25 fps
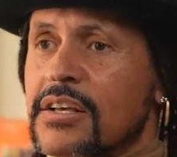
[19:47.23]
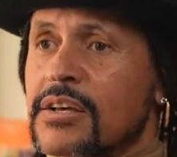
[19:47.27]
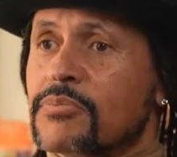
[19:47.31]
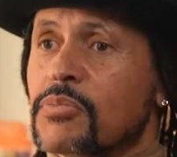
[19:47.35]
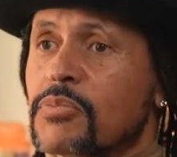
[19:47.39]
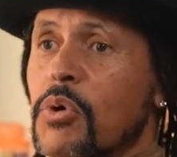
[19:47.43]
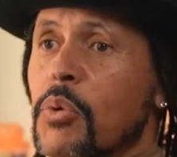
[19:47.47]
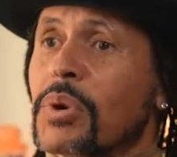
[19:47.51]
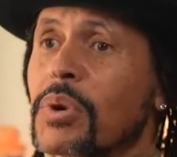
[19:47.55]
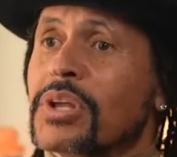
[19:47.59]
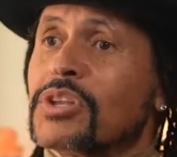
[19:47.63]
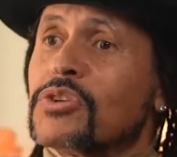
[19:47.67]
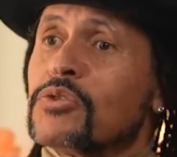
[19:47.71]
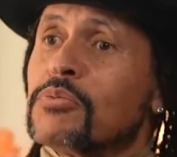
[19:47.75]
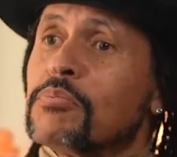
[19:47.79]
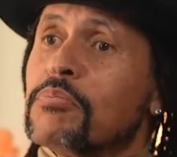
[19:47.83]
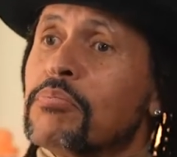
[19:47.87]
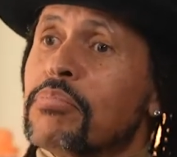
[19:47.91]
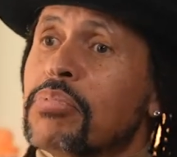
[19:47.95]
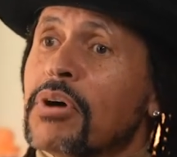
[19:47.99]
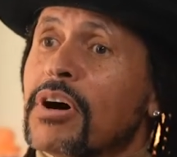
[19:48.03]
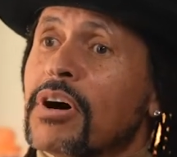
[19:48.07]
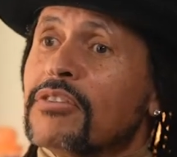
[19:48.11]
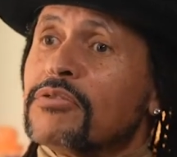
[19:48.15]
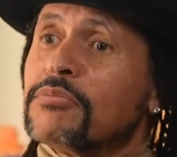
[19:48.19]
But when you
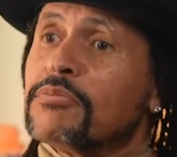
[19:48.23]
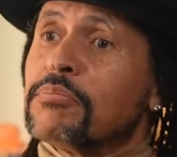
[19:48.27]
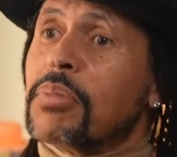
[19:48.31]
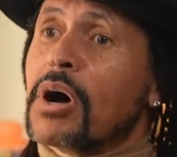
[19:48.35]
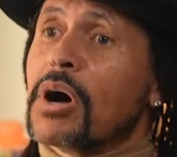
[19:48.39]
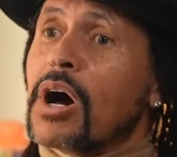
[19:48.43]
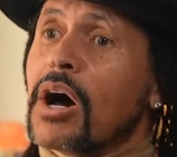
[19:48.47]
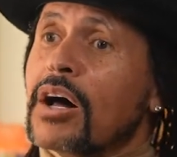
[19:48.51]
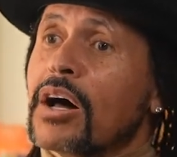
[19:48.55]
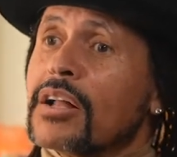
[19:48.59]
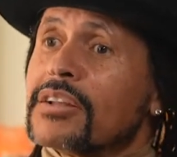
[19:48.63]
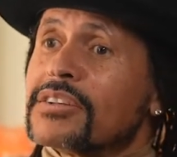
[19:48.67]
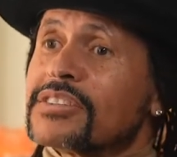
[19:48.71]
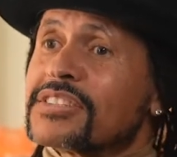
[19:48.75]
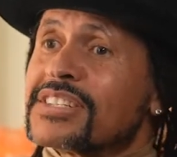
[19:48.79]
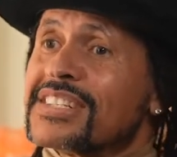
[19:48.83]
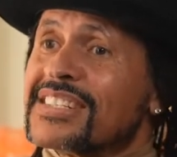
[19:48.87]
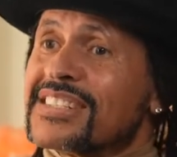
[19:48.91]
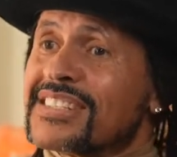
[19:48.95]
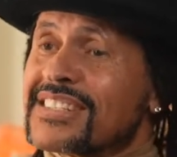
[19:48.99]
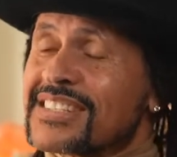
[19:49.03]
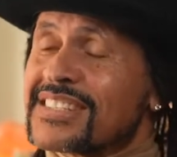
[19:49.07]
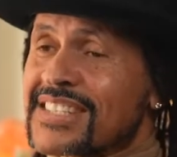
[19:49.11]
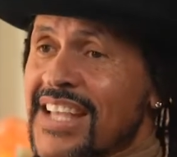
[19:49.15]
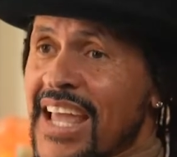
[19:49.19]
buff, polish,
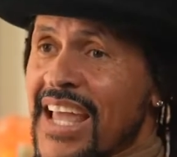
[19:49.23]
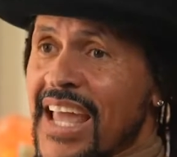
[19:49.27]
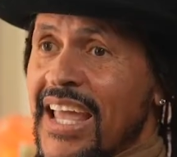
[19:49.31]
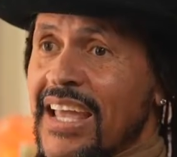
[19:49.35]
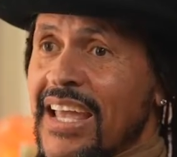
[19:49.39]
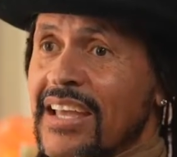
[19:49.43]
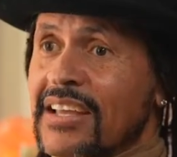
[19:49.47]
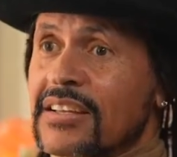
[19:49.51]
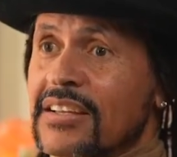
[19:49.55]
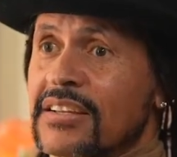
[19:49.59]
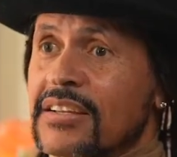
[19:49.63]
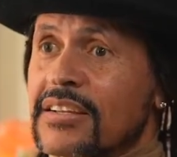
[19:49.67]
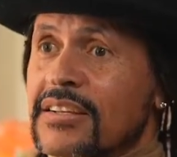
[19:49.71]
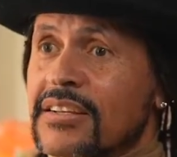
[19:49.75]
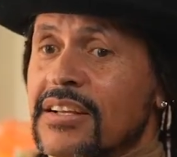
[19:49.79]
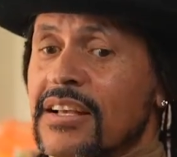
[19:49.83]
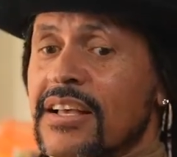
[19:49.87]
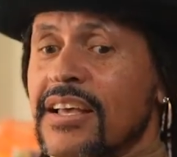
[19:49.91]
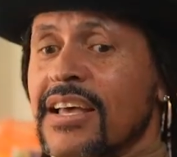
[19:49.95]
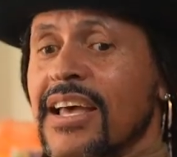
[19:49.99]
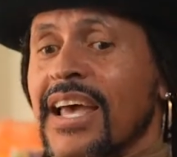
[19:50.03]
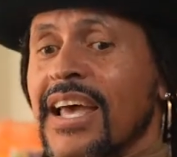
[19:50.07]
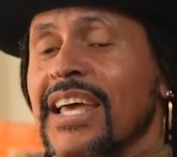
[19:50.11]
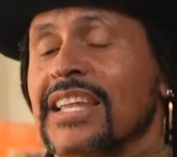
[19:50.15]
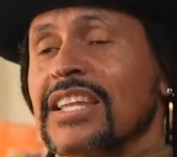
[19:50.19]
and sand,
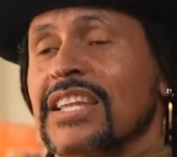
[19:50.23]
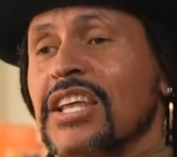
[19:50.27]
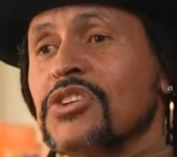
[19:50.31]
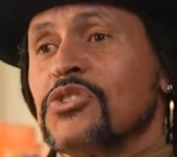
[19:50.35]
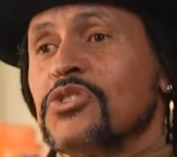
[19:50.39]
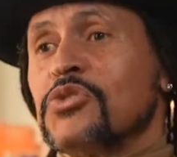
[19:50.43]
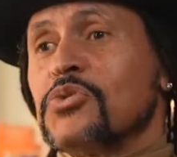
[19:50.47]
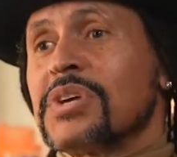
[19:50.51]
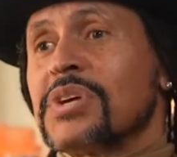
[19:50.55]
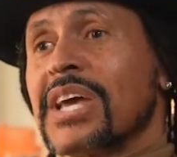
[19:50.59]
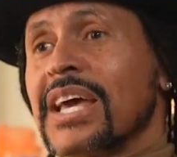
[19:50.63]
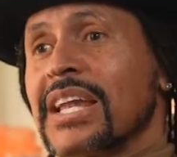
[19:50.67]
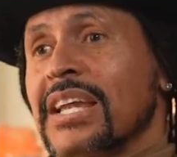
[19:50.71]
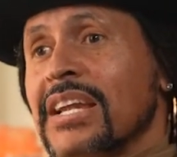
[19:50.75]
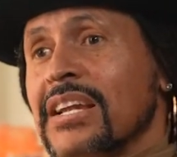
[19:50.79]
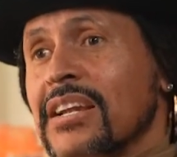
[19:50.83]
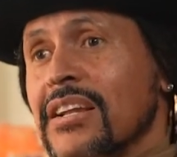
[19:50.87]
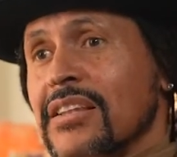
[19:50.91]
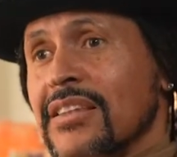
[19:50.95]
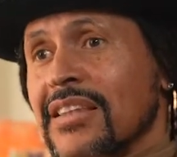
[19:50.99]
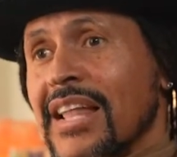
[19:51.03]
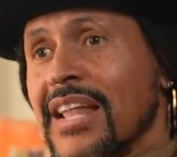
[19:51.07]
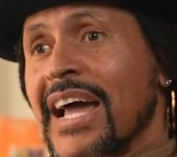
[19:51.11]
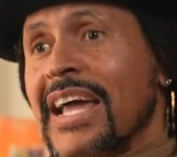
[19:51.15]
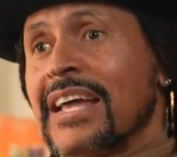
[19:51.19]
and then you get an
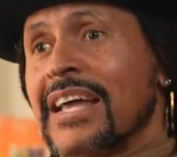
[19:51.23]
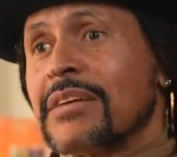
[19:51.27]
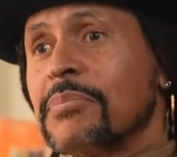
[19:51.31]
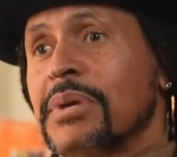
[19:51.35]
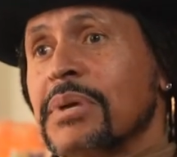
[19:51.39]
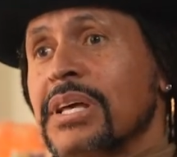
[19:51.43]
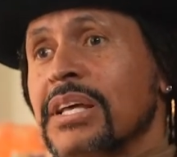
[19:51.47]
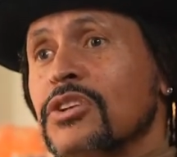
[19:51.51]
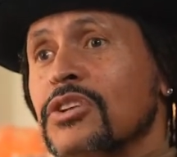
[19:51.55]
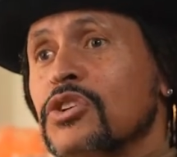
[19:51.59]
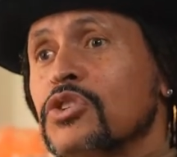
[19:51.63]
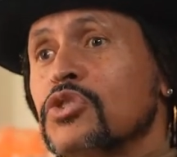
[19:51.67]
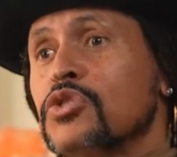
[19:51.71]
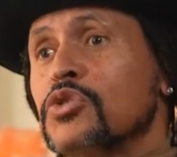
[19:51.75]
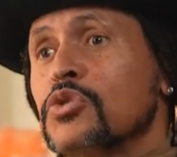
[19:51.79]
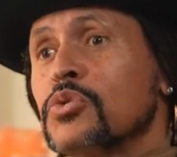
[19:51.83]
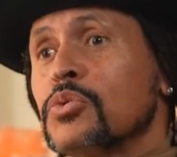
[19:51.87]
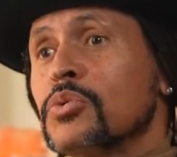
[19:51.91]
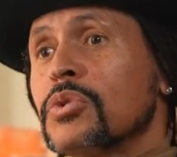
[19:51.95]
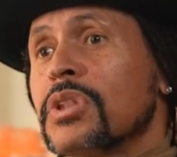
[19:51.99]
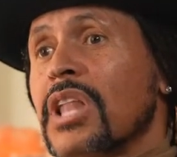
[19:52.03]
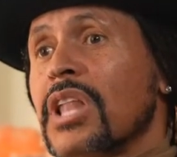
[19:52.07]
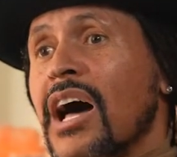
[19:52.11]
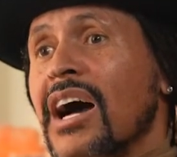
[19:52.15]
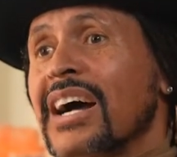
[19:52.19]
alignment, you
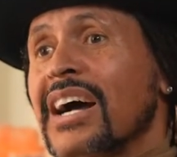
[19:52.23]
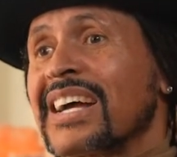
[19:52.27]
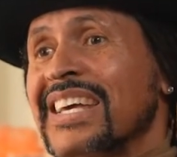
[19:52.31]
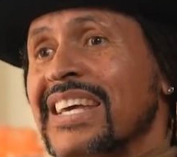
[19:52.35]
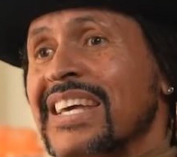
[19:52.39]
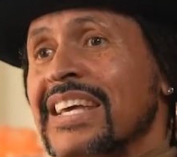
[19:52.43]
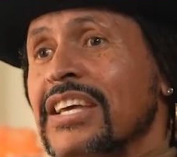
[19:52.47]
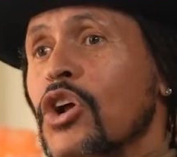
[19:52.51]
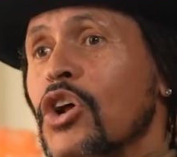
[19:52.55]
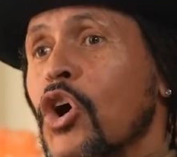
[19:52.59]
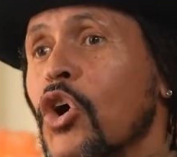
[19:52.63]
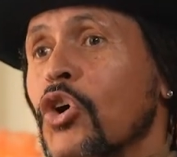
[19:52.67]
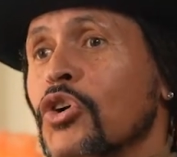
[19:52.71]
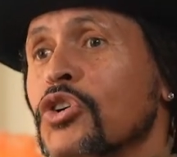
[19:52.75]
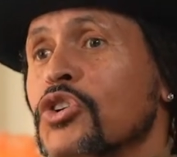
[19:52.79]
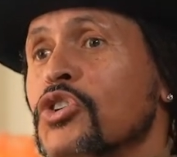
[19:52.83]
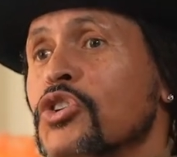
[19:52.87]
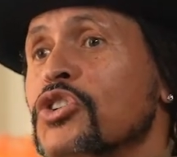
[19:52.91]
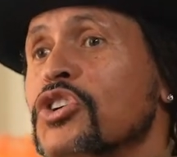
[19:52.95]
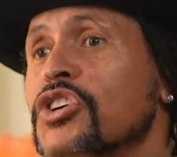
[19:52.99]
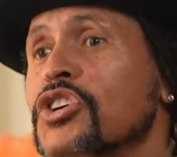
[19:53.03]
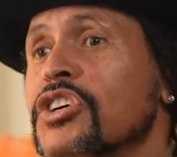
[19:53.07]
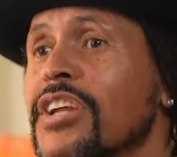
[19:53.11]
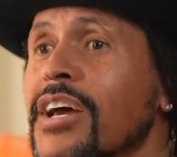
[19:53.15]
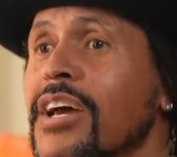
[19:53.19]
lock in all your
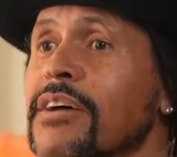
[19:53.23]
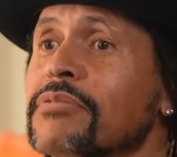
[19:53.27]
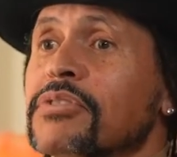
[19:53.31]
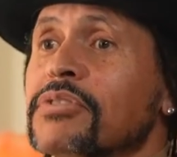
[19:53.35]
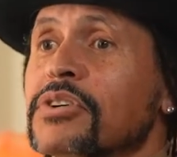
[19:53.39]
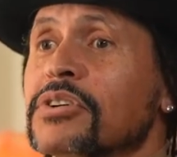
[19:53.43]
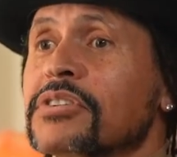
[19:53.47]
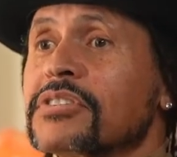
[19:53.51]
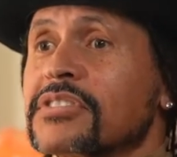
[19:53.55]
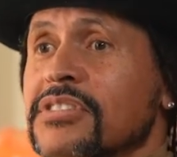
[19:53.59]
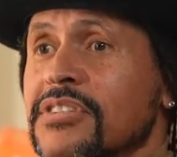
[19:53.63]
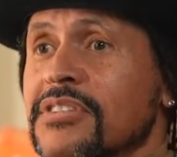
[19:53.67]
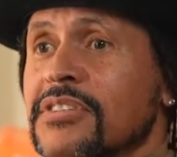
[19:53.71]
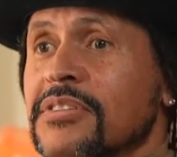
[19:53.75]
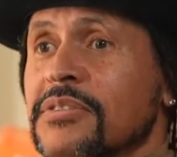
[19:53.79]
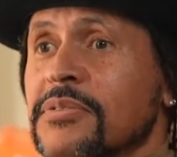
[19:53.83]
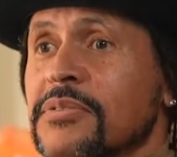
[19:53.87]
good effort.